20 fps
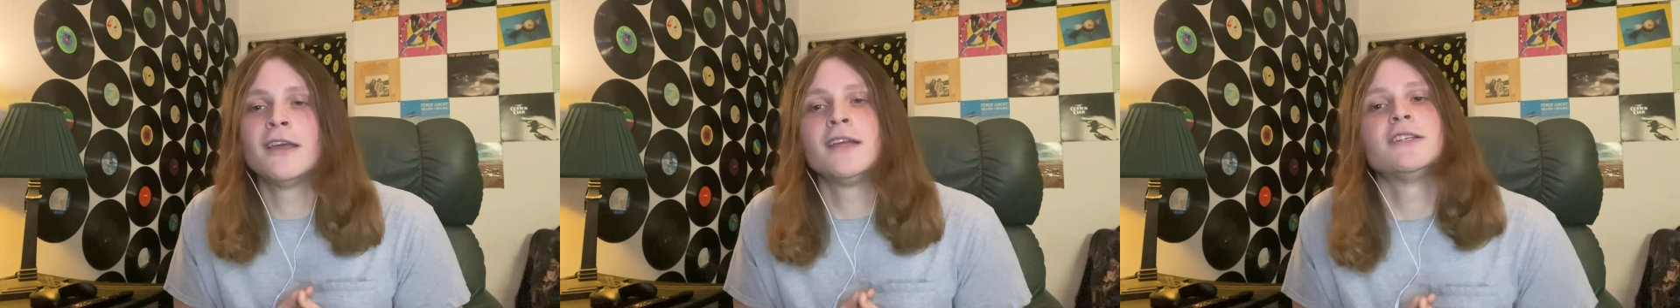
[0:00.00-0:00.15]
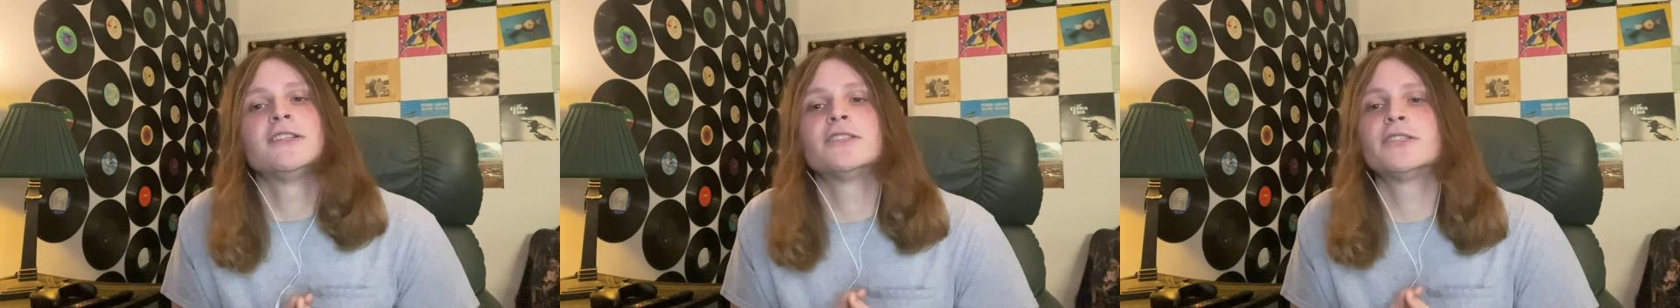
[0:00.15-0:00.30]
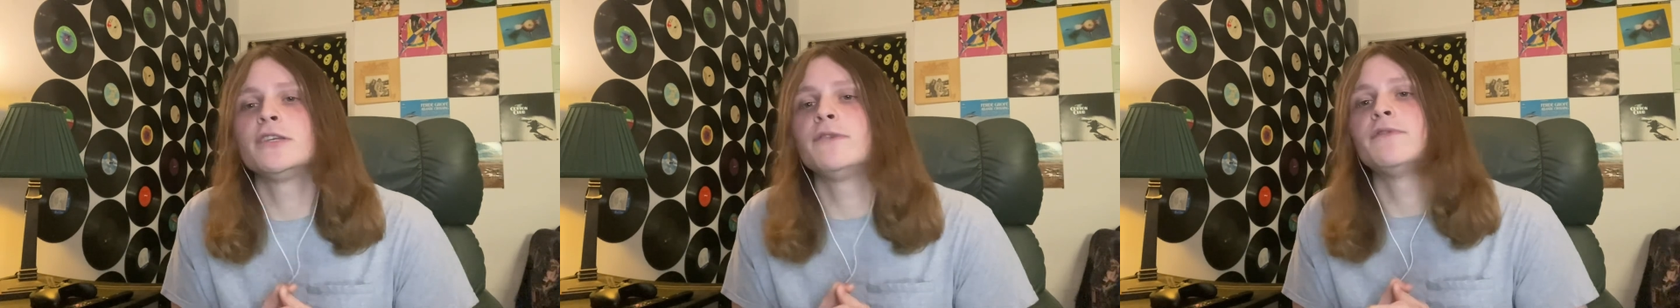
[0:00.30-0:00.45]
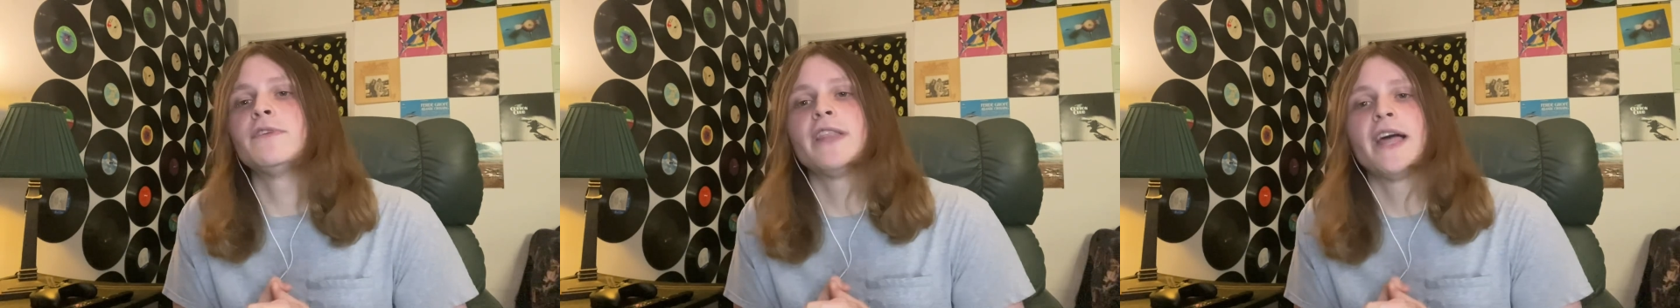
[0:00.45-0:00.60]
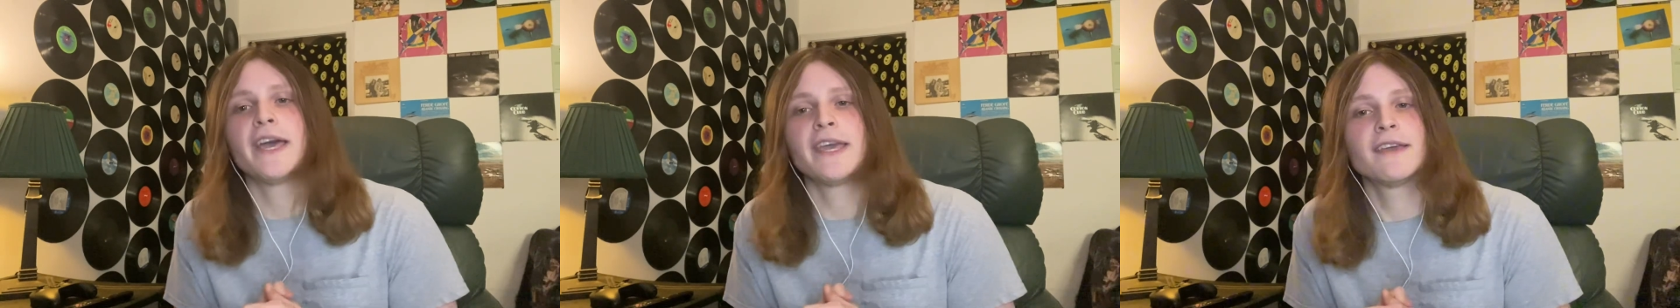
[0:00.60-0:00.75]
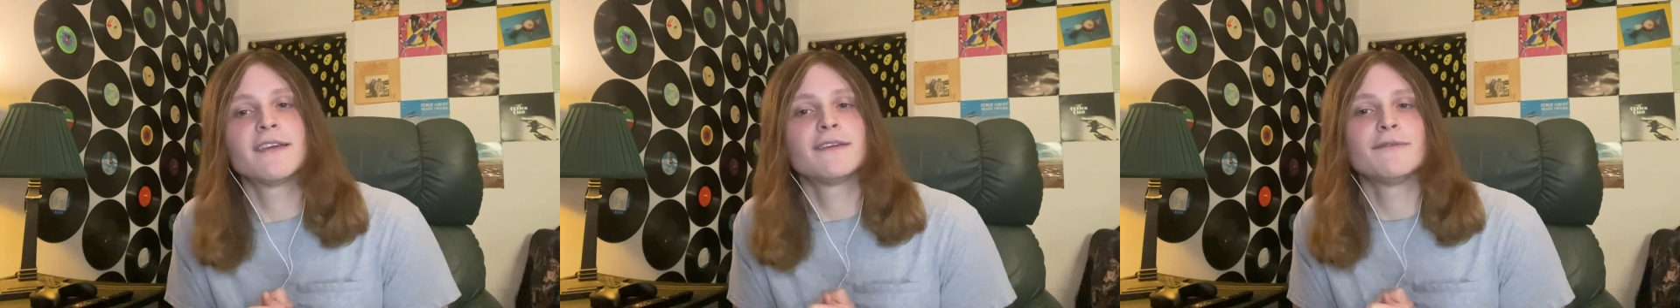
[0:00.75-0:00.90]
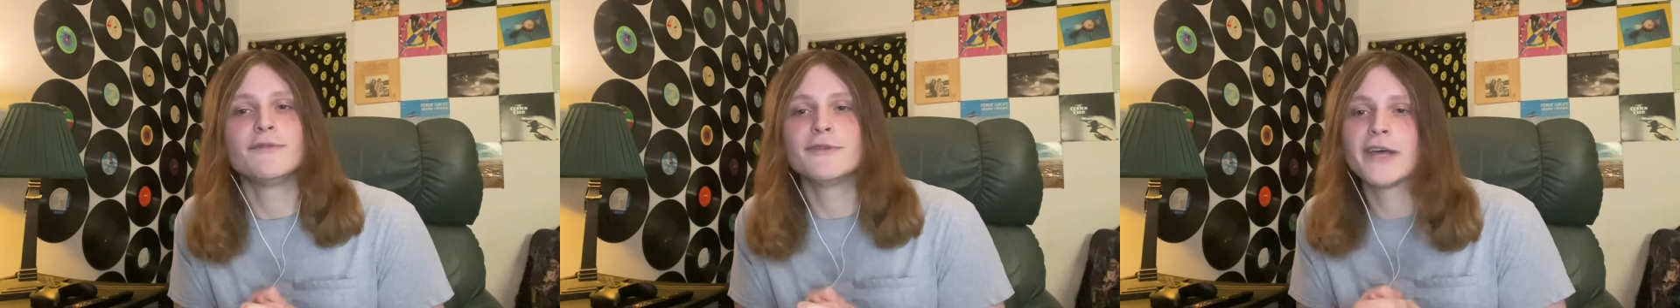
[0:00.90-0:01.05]
Just leave a like
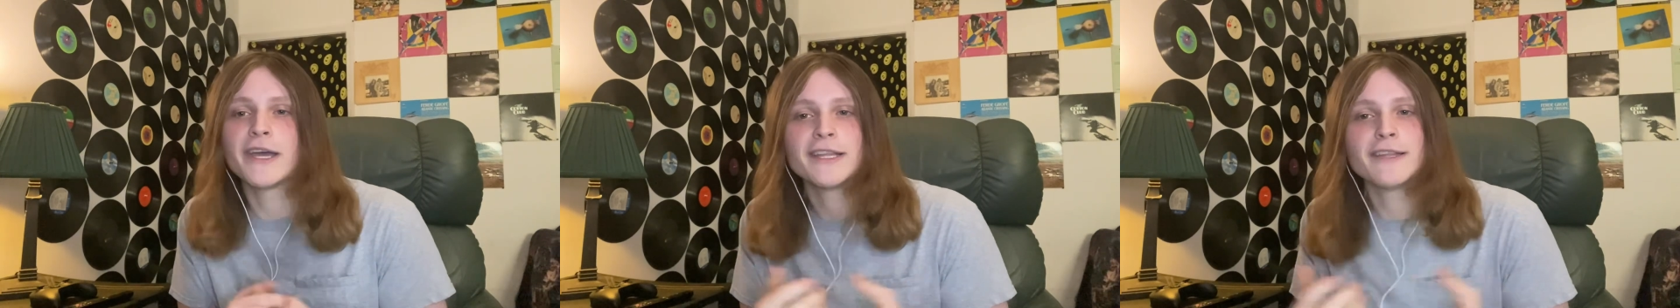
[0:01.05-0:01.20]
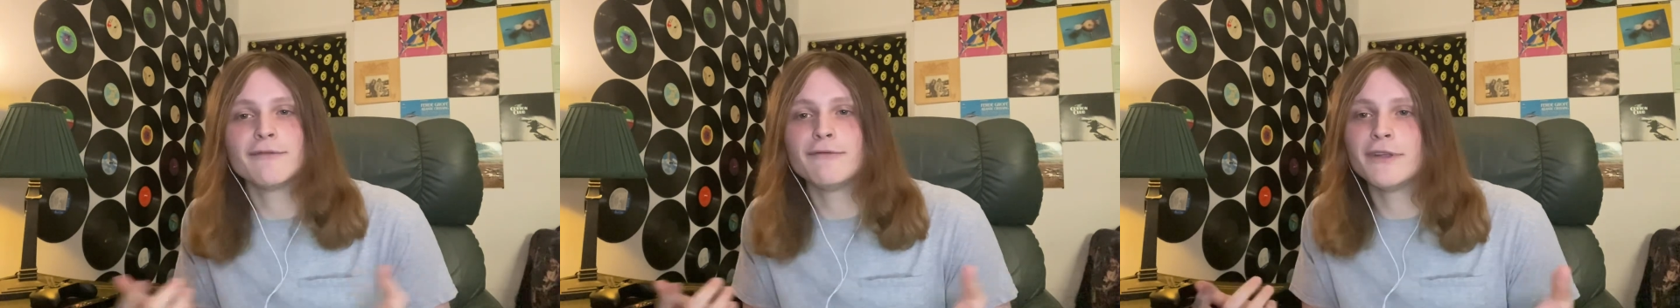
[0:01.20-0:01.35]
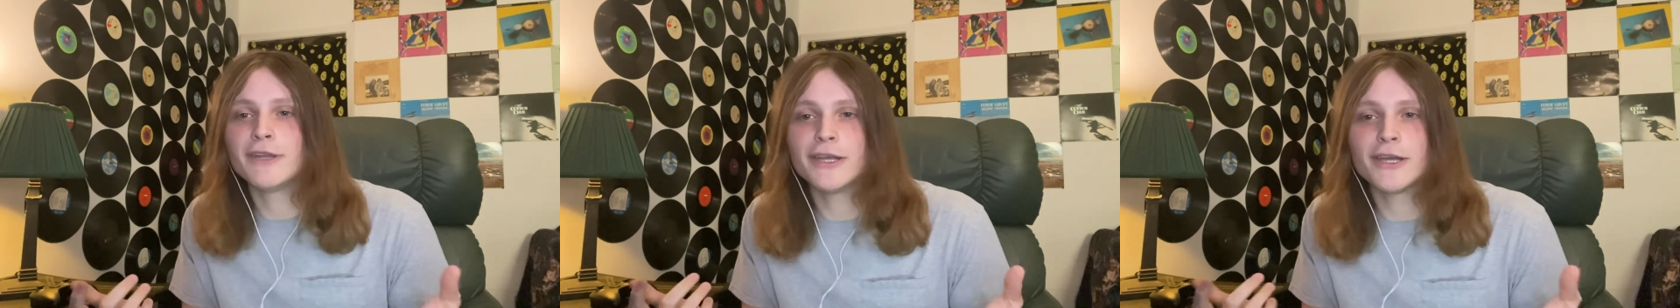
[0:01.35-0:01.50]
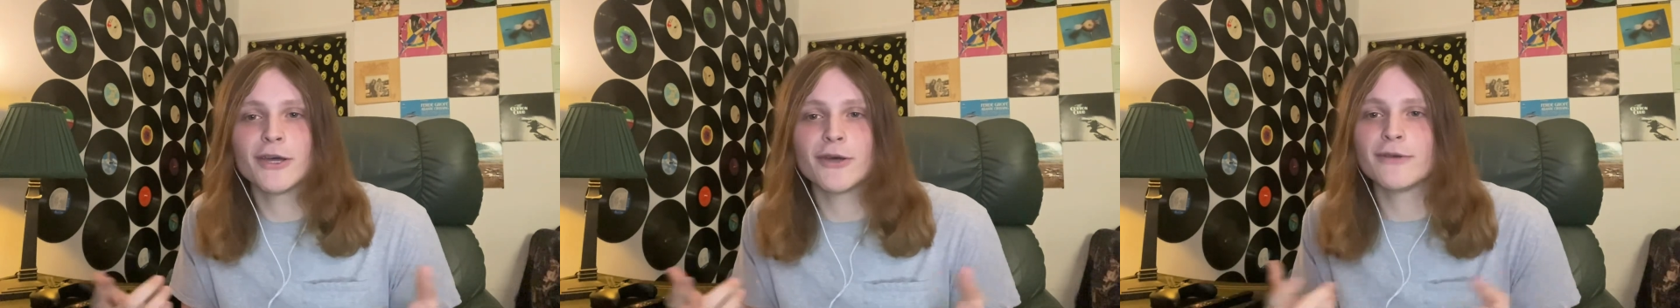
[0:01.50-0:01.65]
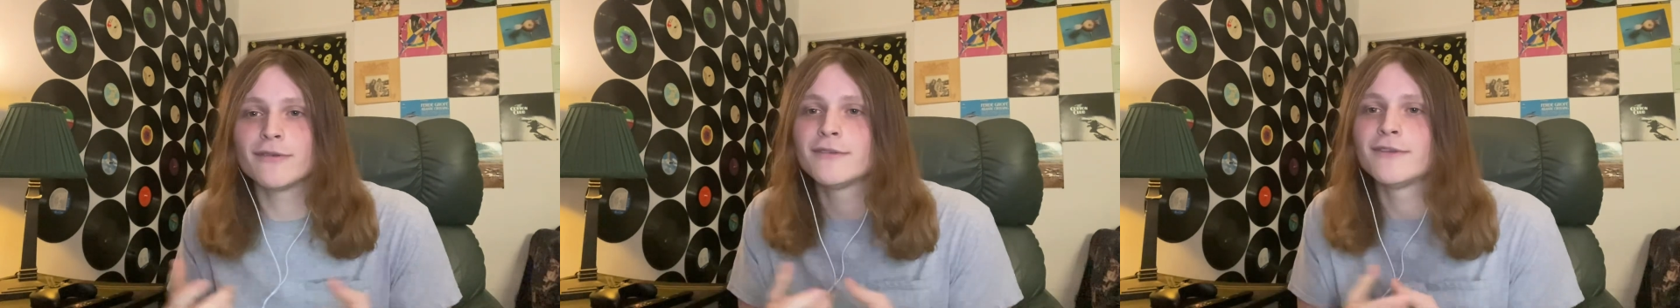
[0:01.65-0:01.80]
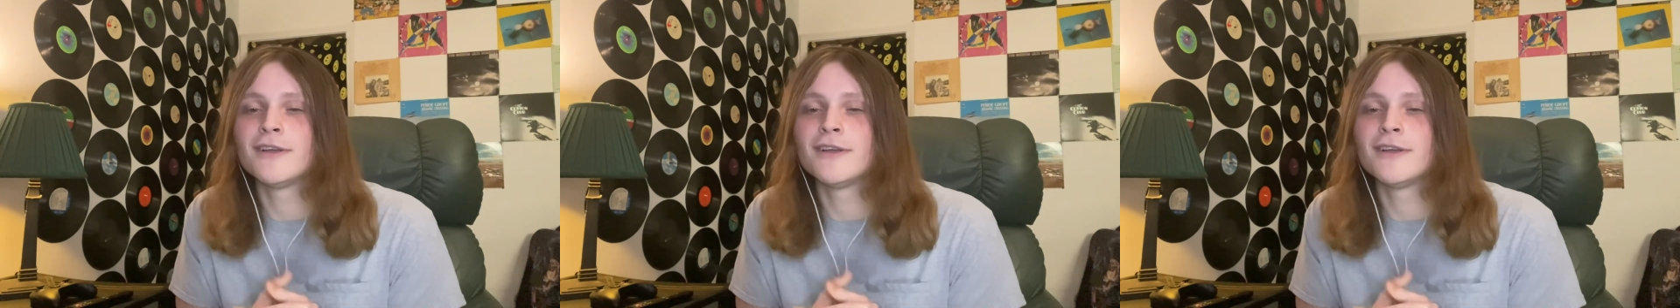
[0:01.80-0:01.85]
if you liked the video.